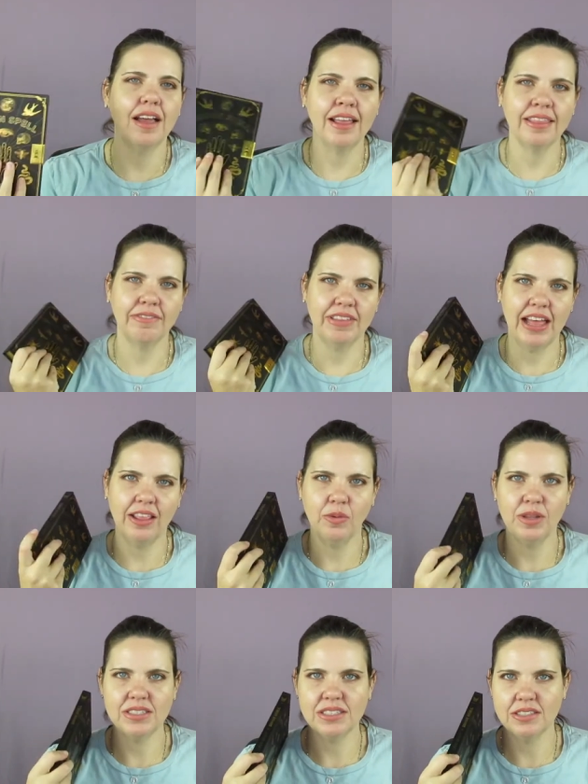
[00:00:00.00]
I love the
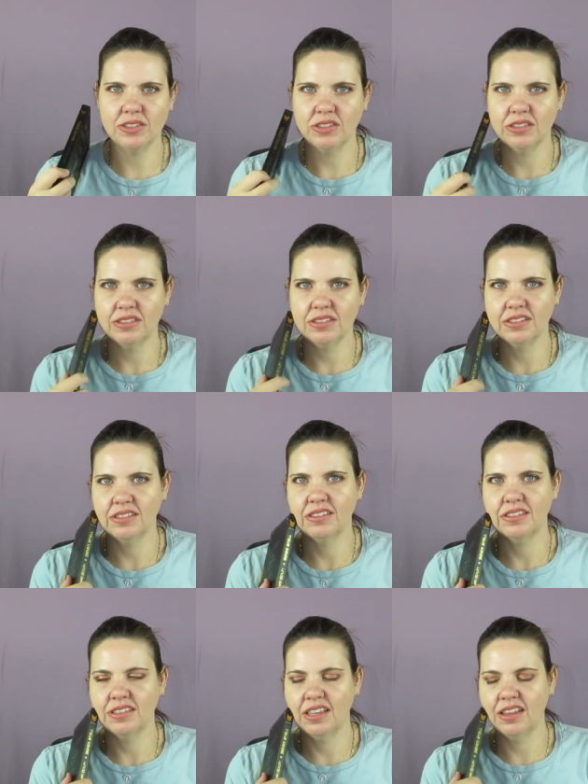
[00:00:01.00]
Halliwell Sisters.
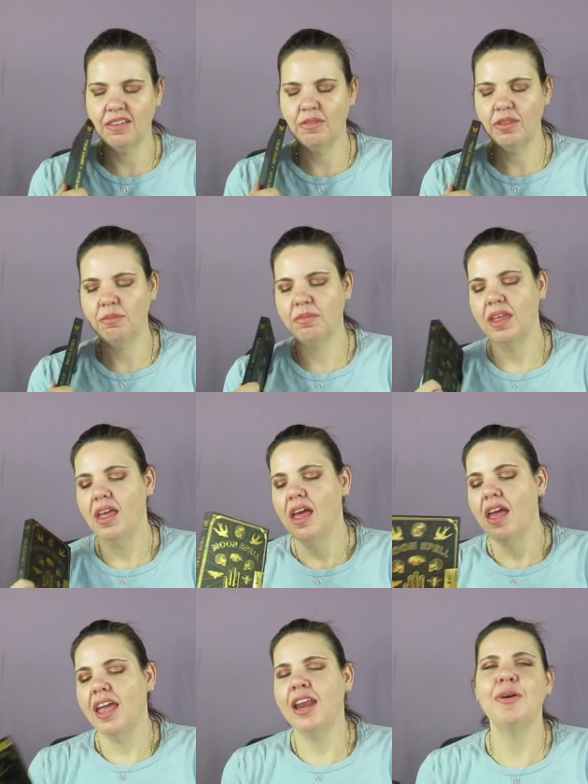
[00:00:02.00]
I love them.
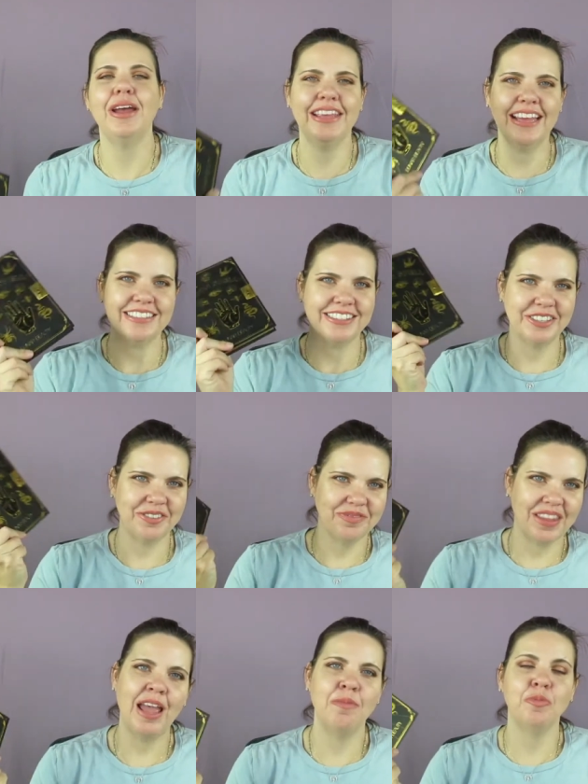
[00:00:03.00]
Anyway, yes, so
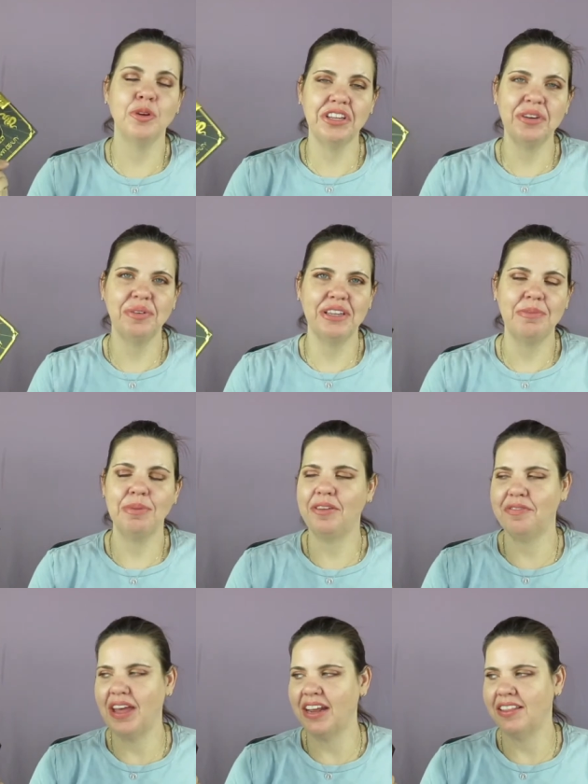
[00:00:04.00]
I'm really, really a
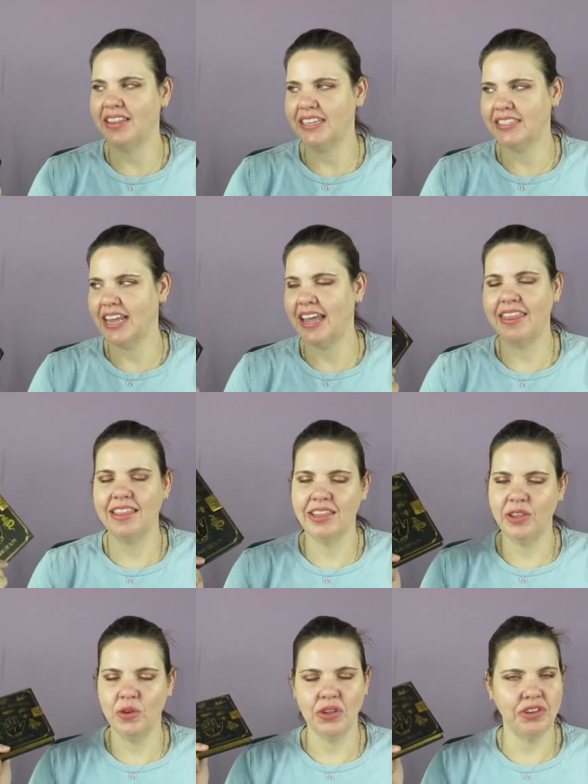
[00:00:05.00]
big fan of this. I think
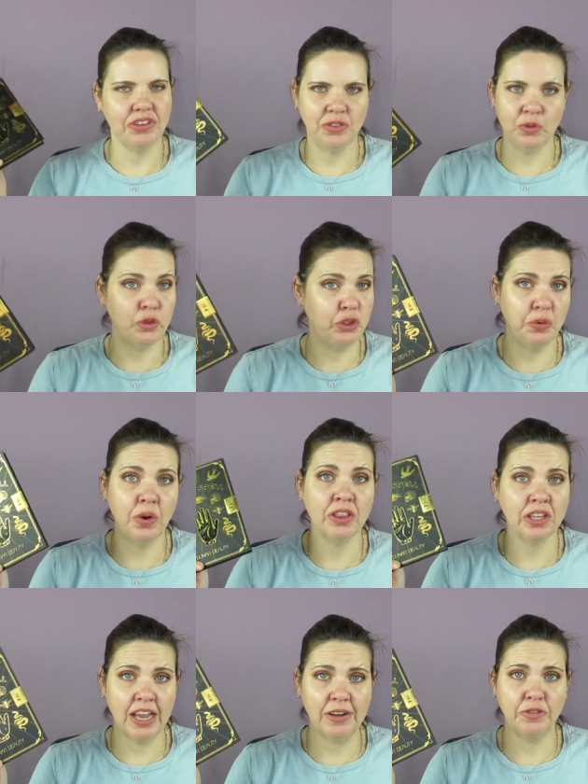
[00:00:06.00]
that you can do a
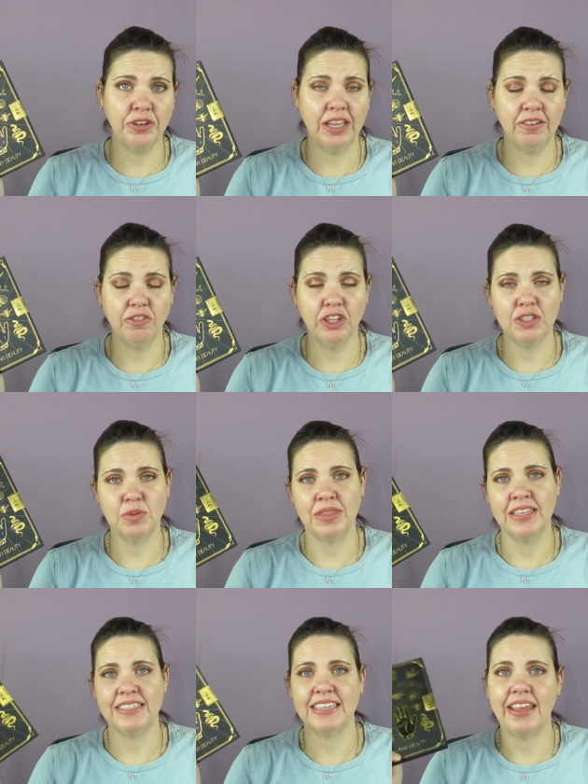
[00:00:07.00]
lot of creative looks with
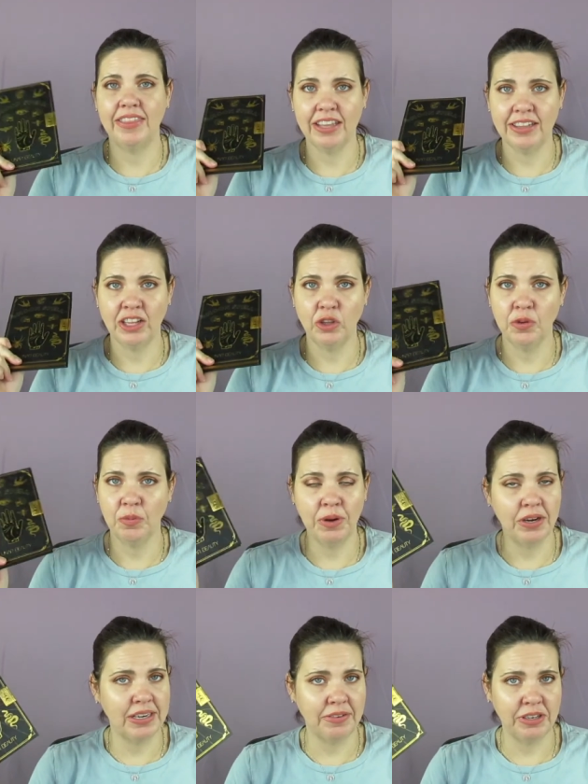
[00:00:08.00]
this. I think that you can
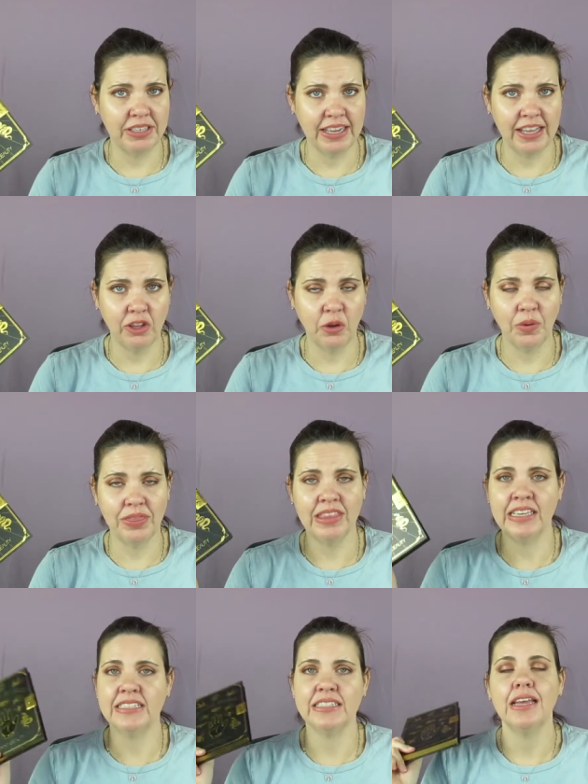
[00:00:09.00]
wear an everyday look with
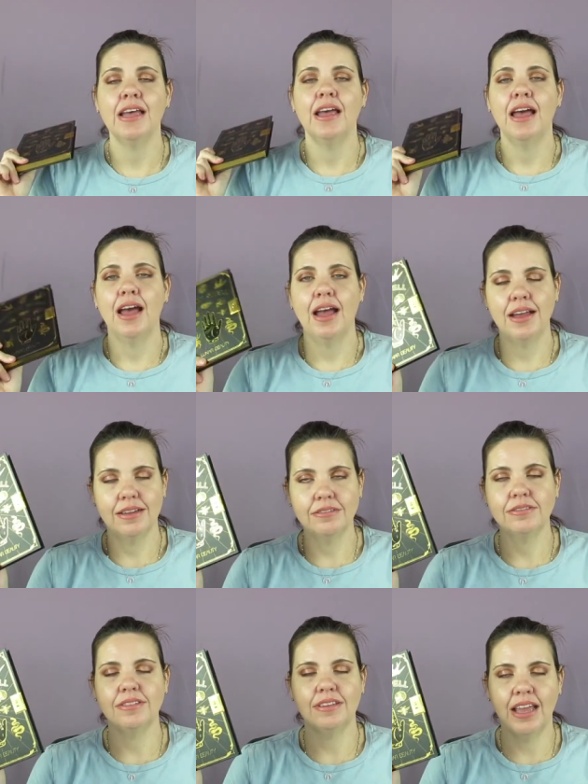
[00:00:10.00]
this.
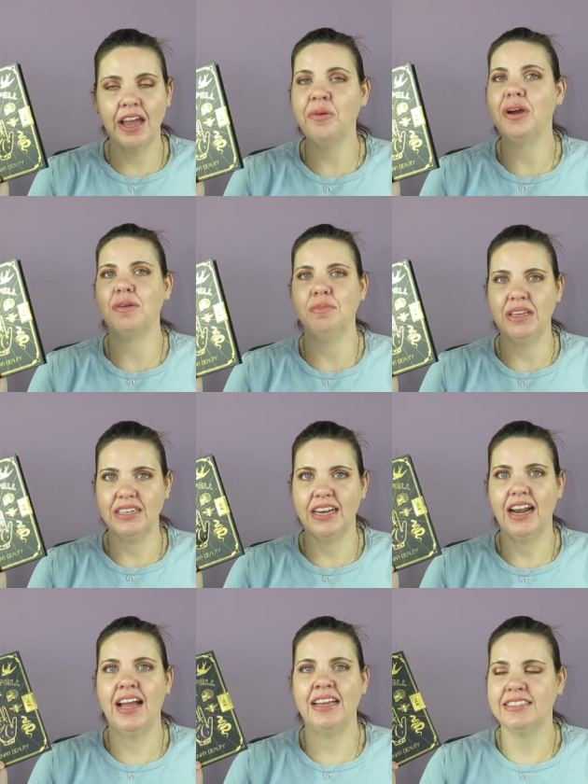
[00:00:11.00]
I recommend
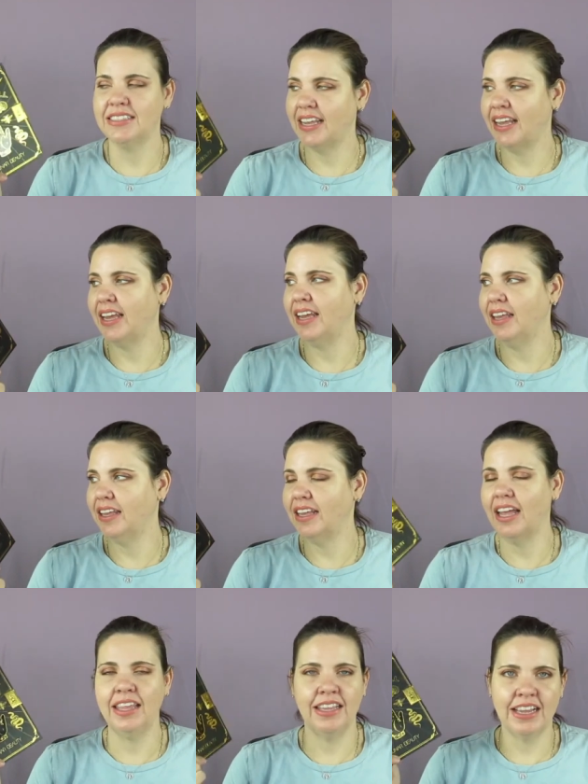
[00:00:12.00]
it. I say,
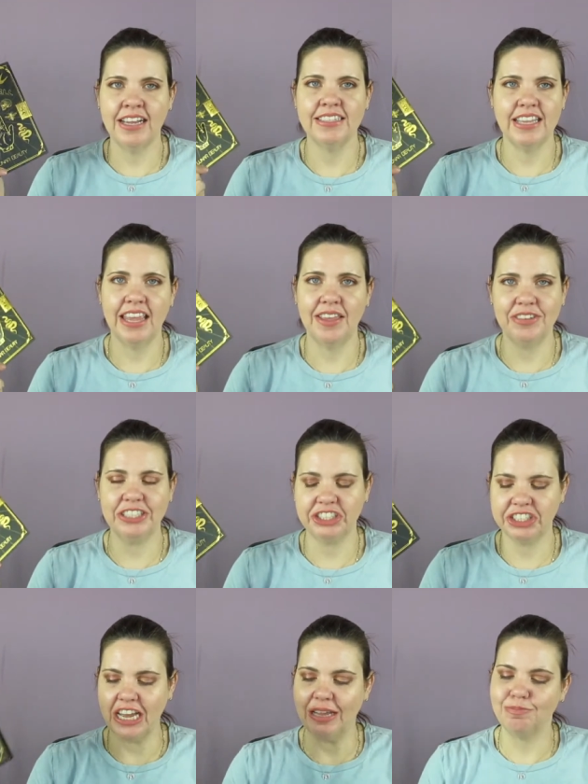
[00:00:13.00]
I, I say give it a
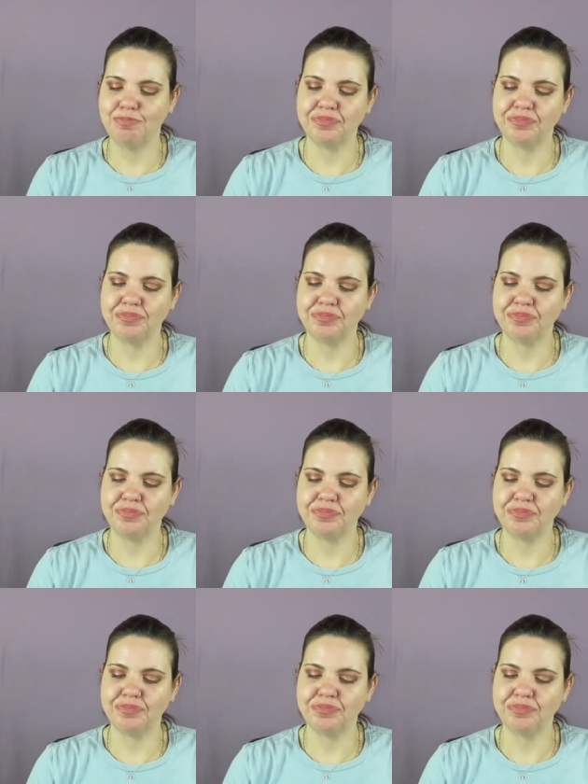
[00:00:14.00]
shot.